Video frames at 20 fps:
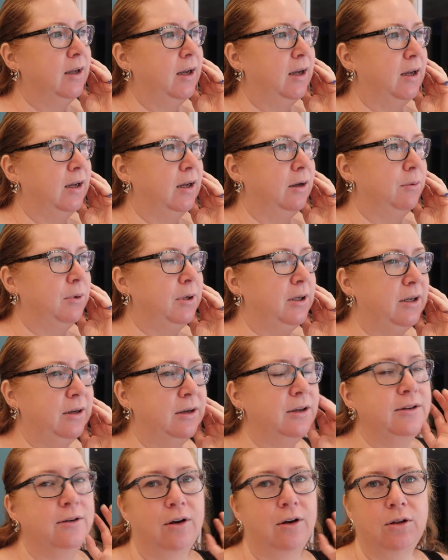I'm
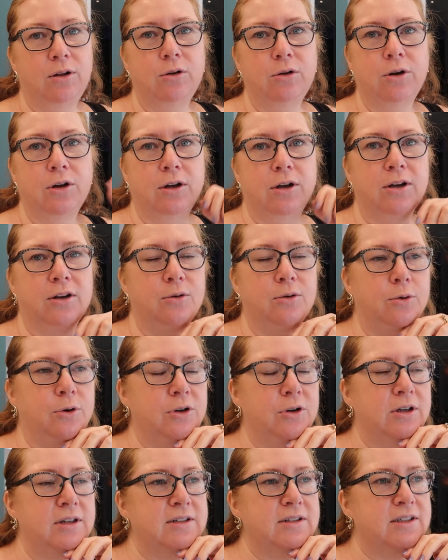going to
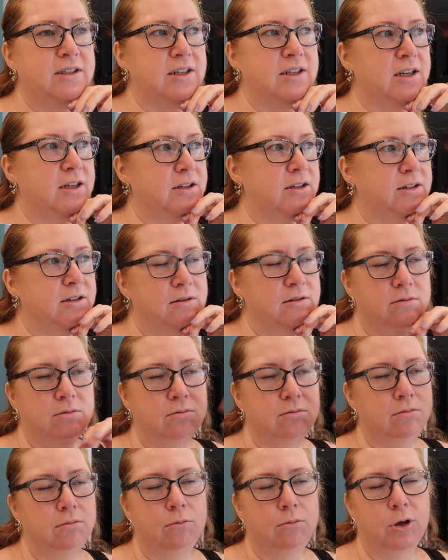organise to get
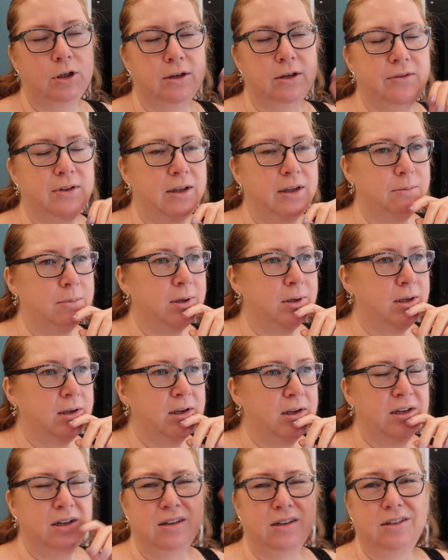one of them.
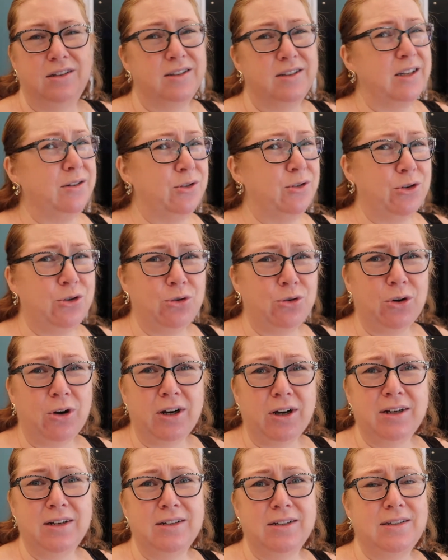Just give it a
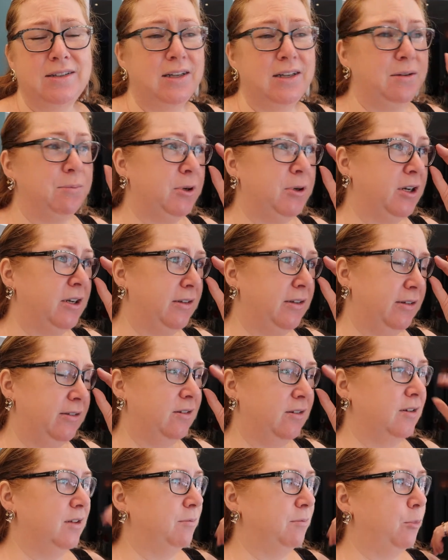try. See, because
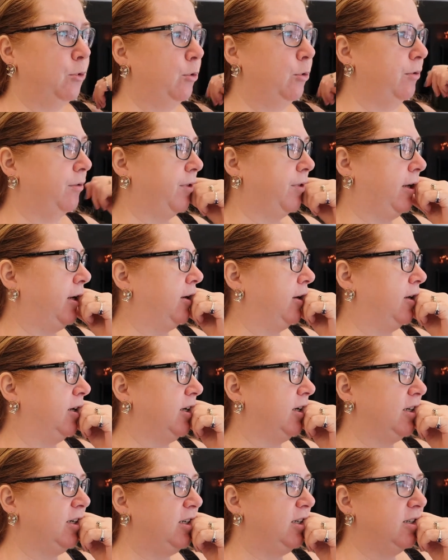the poor thing,
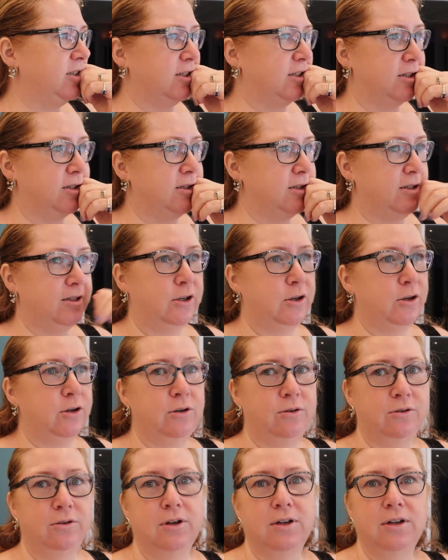like, he just gets
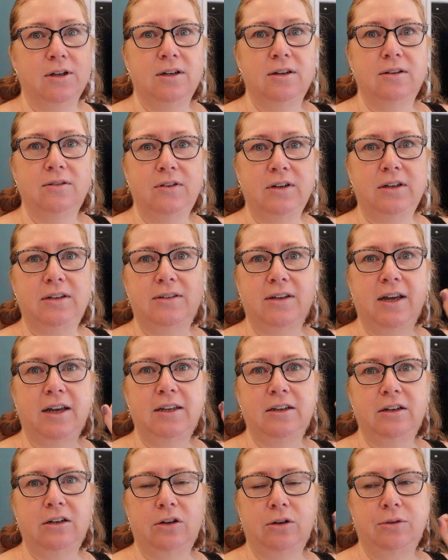so
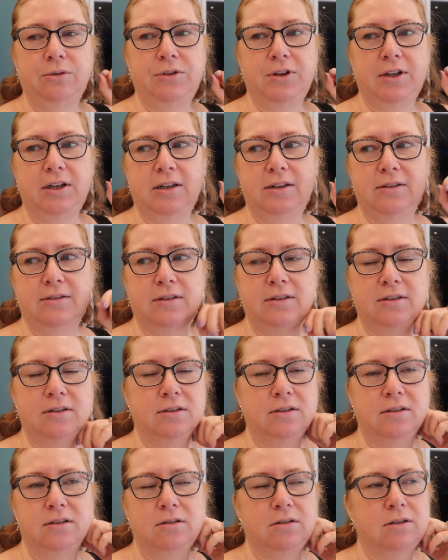fixated on things
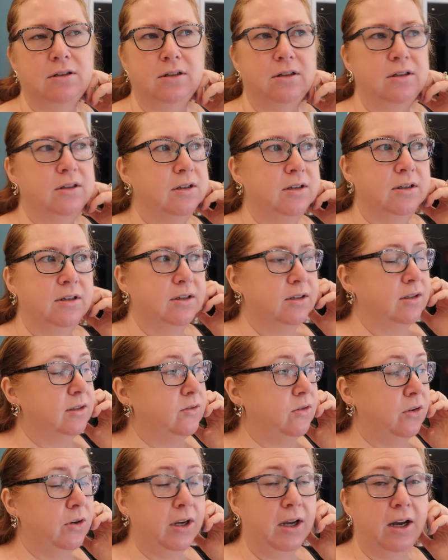and
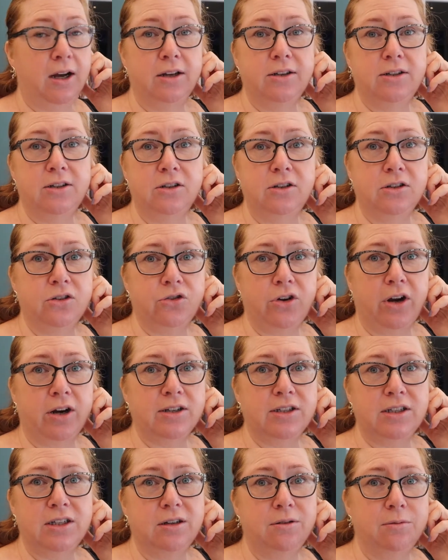it's very hard to
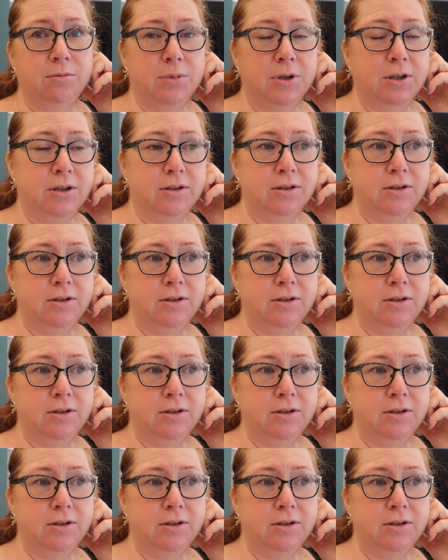distract him.